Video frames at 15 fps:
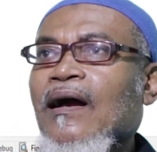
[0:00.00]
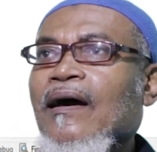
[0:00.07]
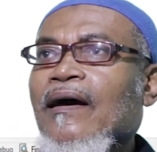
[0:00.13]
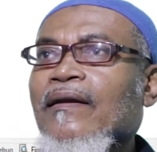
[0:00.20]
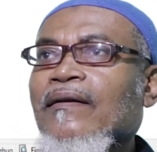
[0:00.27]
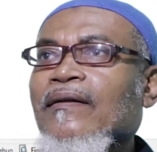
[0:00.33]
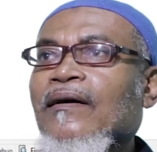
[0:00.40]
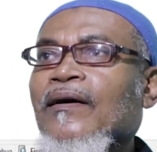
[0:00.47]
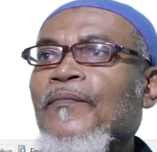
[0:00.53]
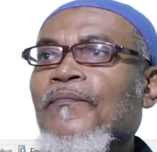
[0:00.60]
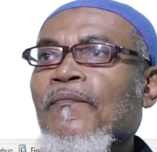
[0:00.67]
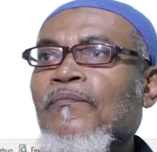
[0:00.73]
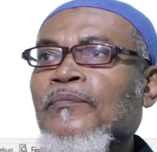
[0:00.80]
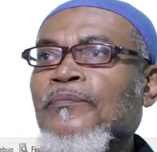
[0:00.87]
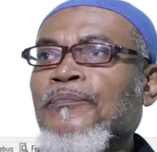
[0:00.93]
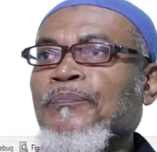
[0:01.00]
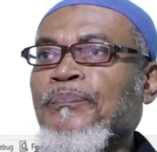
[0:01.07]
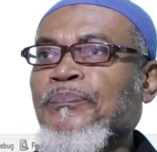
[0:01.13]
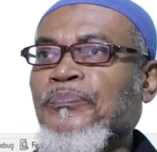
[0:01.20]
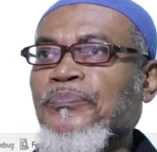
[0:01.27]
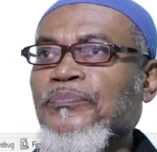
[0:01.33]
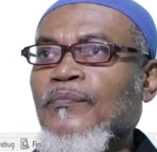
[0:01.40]
And
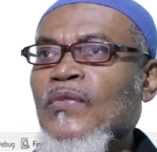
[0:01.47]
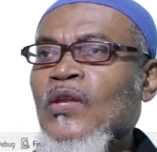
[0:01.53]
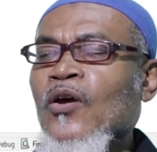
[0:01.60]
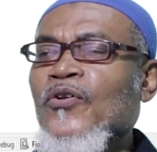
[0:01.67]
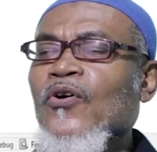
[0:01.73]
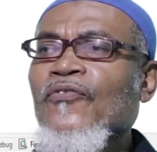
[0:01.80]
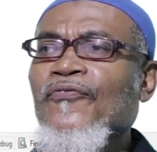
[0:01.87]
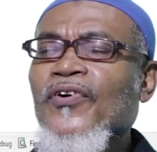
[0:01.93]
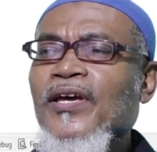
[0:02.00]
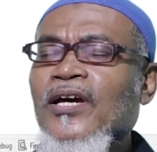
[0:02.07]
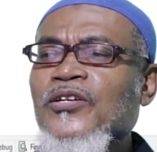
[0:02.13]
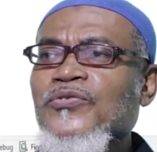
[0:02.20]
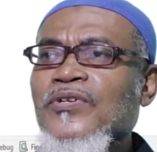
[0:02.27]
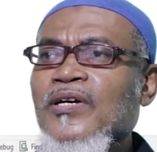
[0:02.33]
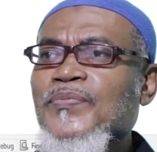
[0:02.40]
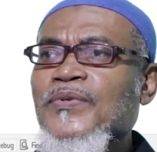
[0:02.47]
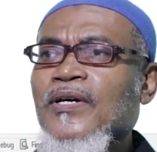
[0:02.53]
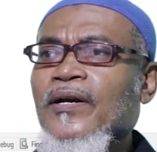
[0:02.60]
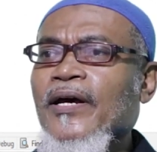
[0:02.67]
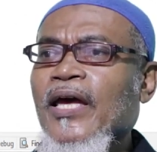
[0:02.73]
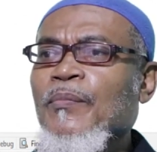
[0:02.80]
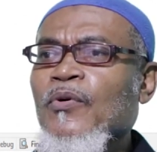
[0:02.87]
don't forget to
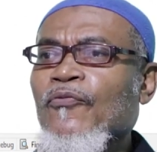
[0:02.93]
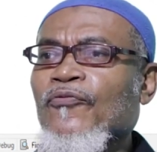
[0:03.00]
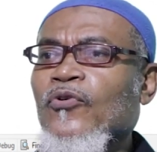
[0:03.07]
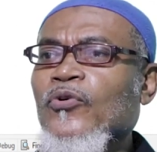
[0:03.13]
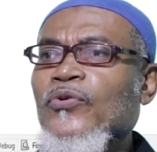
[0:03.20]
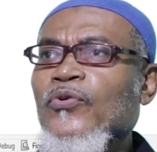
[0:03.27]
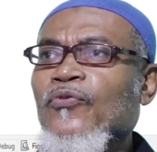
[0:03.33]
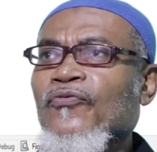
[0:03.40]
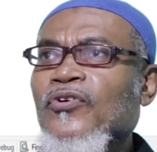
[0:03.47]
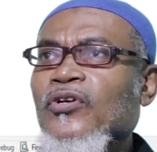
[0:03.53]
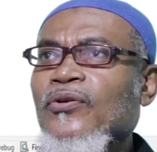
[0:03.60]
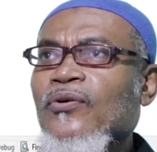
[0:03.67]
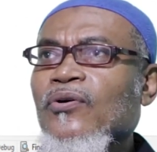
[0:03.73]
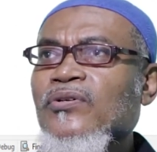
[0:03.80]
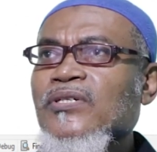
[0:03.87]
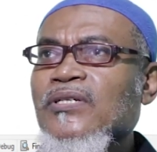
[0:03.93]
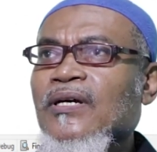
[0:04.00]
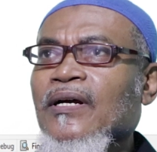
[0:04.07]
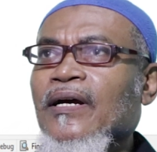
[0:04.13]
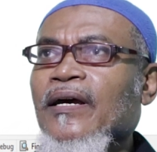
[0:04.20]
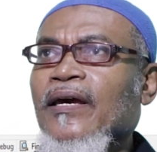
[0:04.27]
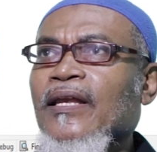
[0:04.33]
subscribe for new
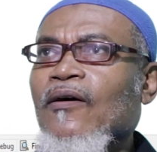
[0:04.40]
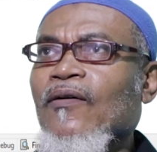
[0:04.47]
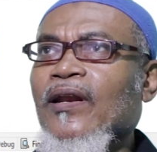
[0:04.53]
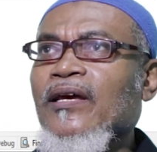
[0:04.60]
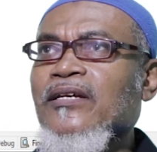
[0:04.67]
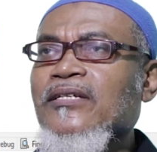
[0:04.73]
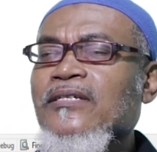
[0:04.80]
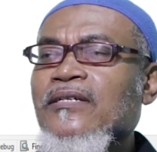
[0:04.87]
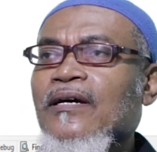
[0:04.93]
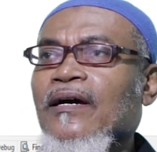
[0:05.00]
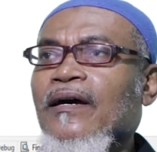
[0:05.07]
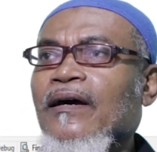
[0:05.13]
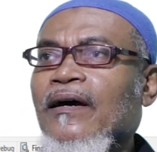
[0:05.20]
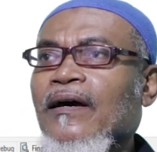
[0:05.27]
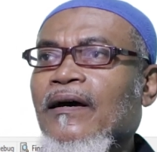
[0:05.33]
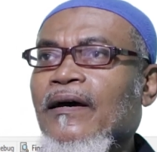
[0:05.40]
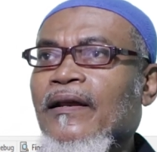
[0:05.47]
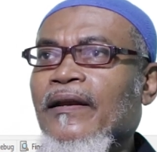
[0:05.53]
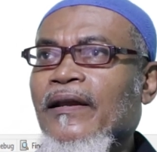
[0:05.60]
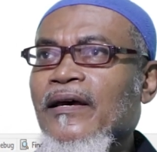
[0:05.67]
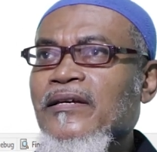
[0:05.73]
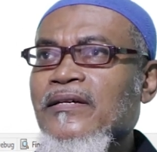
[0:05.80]
videos in our next
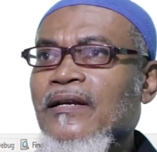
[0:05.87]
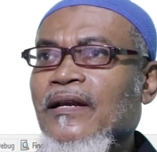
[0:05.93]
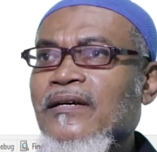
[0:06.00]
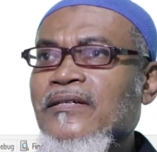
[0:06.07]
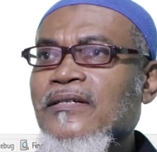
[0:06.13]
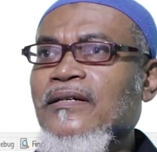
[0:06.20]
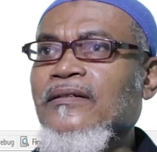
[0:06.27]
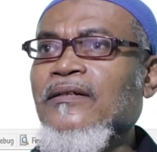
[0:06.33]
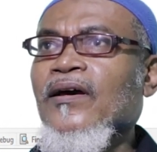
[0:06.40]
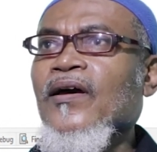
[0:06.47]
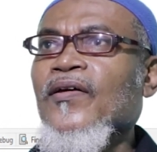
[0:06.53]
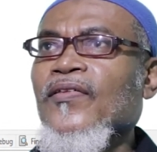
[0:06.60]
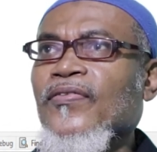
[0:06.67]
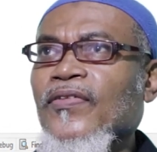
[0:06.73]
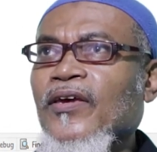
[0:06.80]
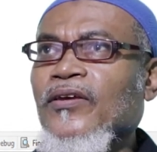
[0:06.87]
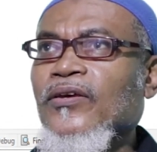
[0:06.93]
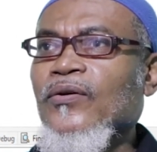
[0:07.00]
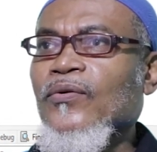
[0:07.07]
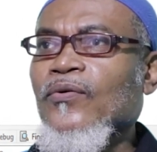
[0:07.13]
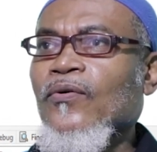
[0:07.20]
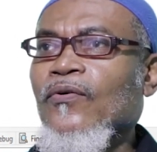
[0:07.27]
lesson.
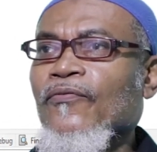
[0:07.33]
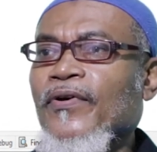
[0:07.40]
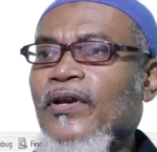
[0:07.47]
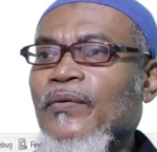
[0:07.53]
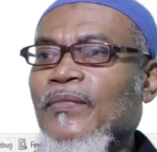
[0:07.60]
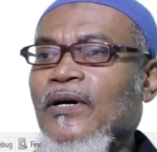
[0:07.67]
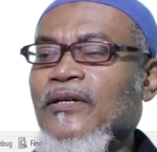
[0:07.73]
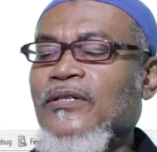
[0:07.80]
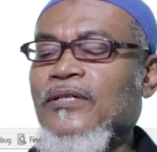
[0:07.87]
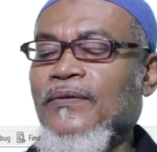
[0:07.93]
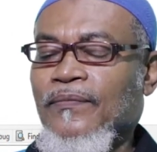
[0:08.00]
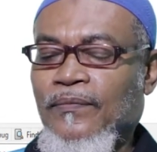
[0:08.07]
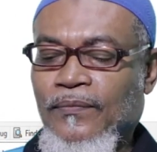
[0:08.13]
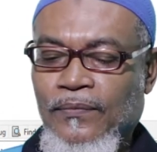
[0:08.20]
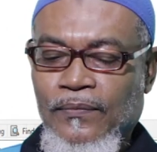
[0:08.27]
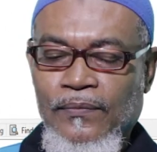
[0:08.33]
Thank you very much.